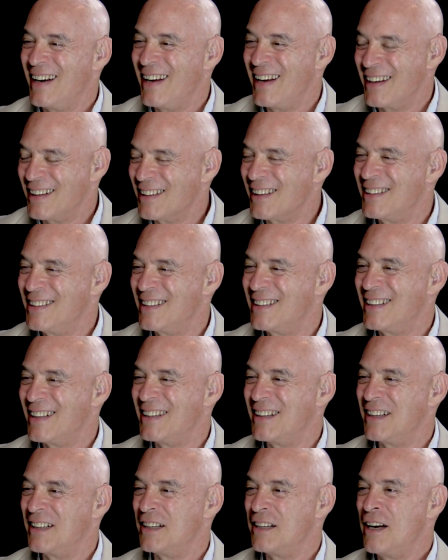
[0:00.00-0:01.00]
England
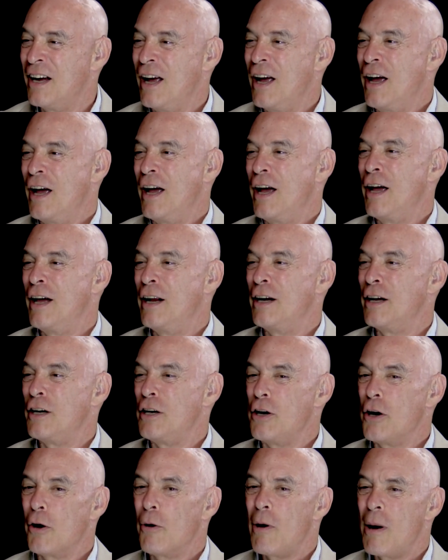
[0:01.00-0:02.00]
and in and
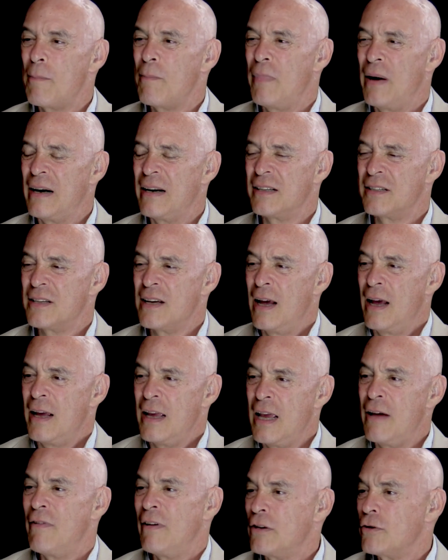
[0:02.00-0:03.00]
in Europe, but
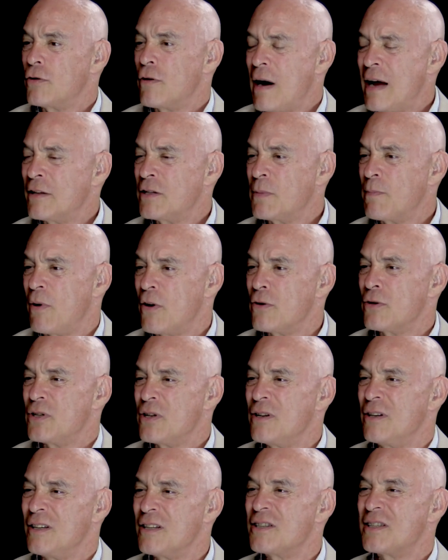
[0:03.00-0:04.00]
even
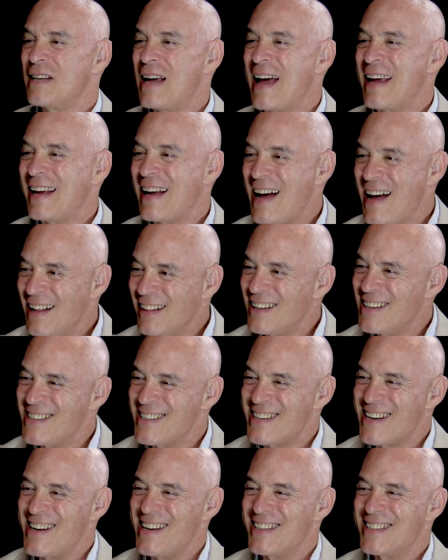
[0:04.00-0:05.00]
transpersonal
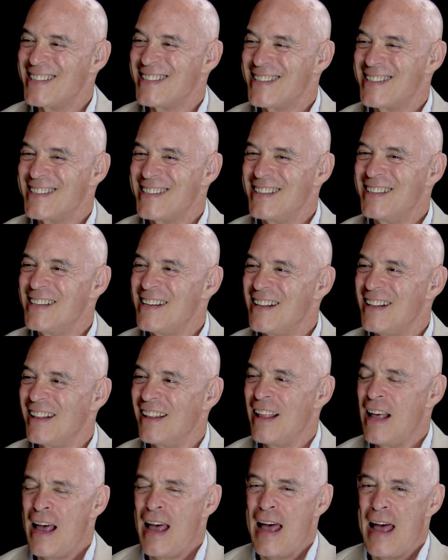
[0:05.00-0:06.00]
psychology
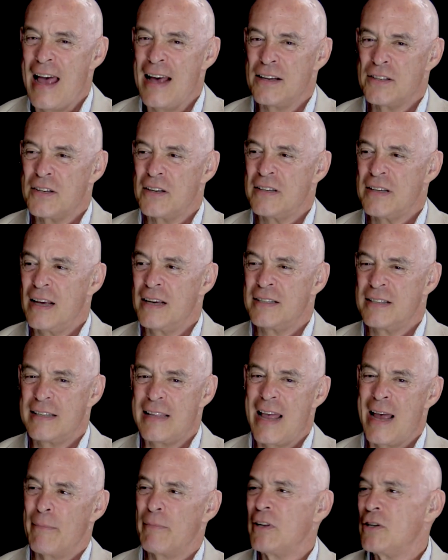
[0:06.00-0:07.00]
still has
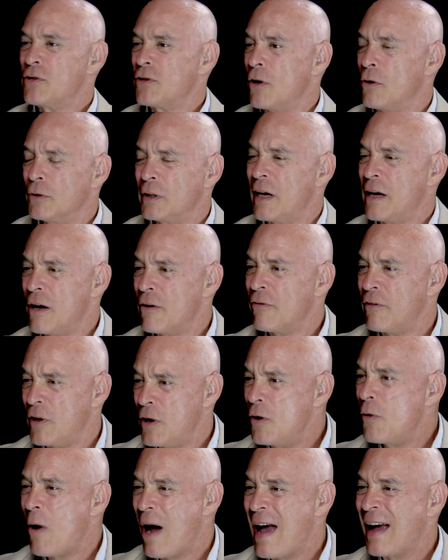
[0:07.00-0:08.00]
established only a
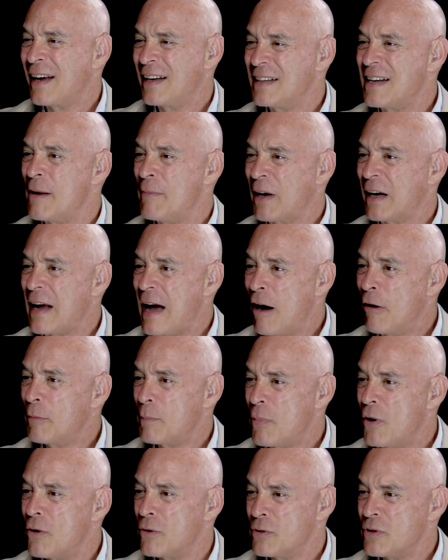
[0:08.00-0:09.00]
few academic
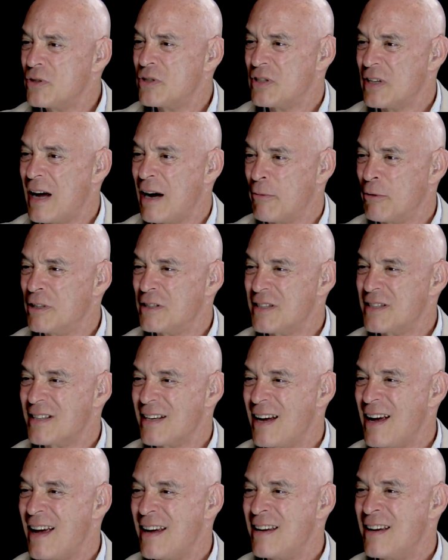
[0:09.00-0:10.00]
outposts, I would
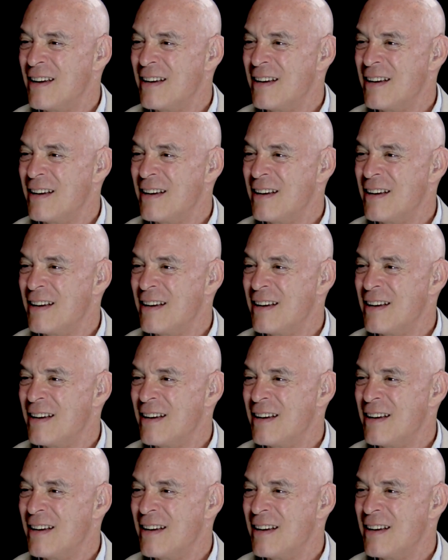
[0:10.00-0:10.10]
say.